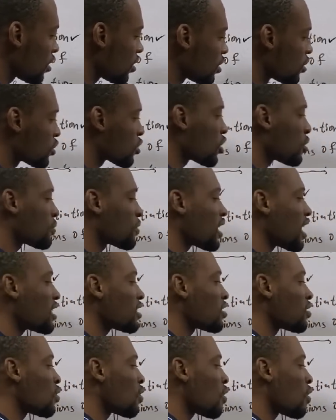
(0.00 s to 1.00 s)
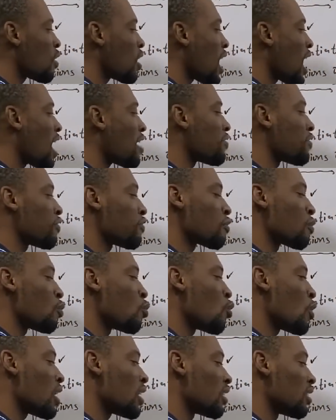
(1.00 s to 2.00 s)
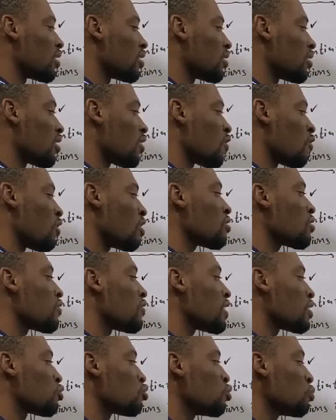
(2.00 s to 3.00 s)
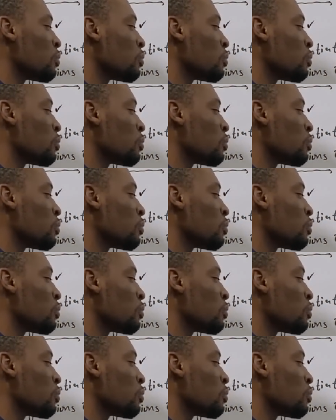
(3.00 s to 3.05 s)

You subtract half from one. one over two